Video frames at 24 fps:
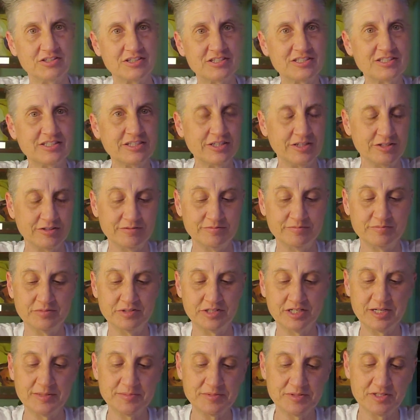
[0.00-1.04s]
So
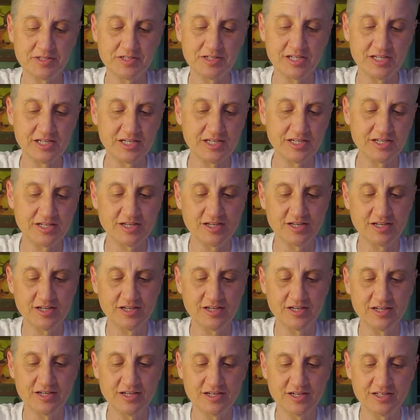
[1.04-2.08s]
perhaps you need
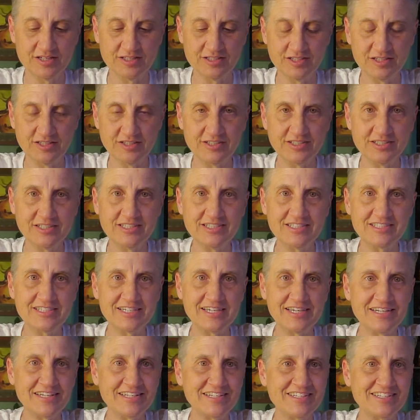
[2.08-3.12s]
a little
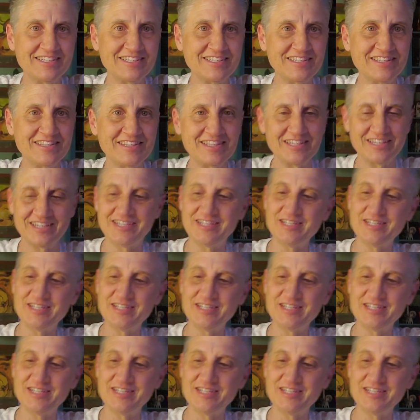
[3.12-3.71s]
insight into the